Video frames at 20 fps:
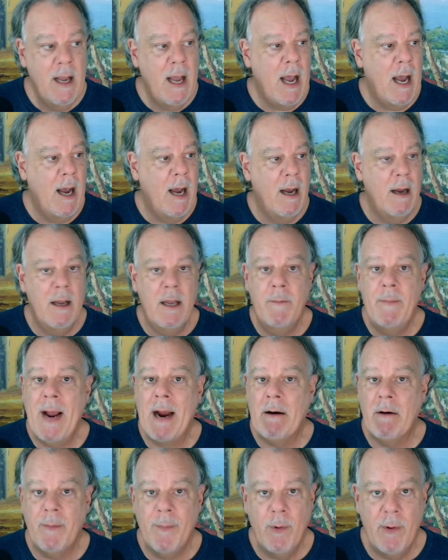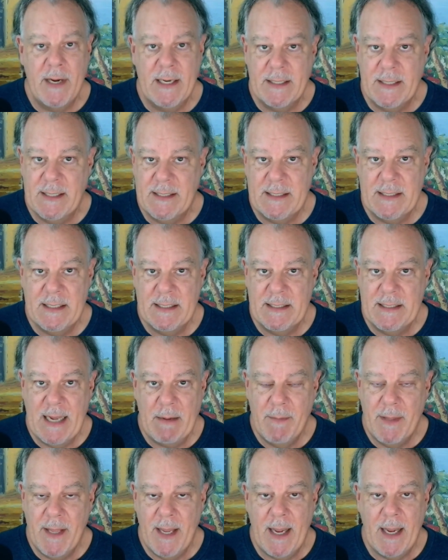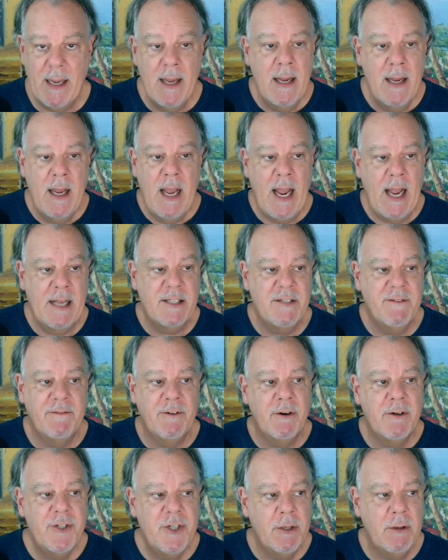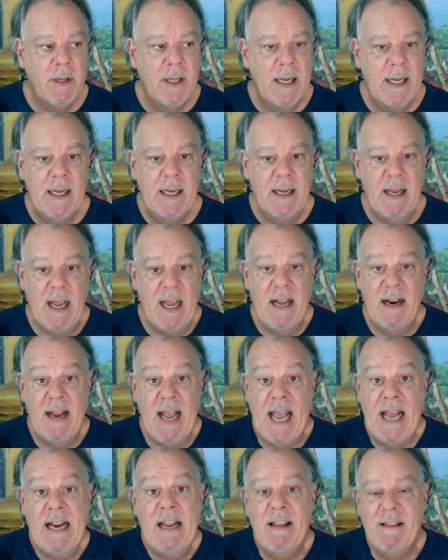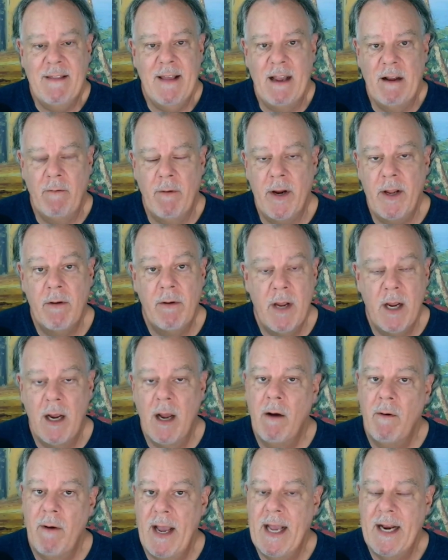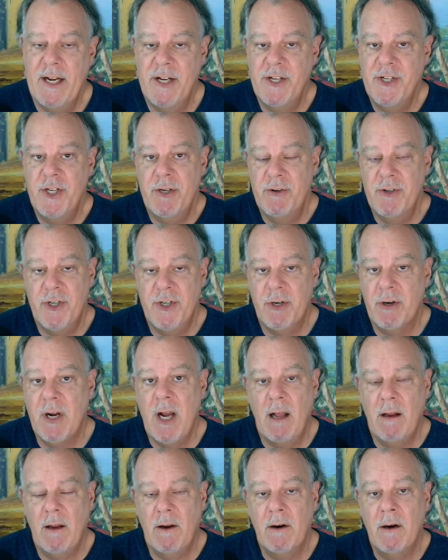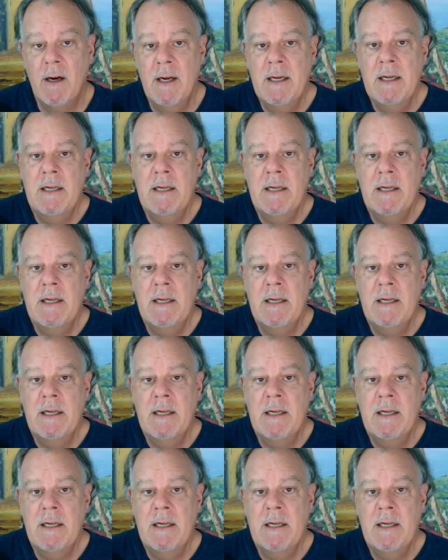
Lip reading: In PowerPoint, it's the same thing. It's virtually in anything where you can go ahead and choose your color.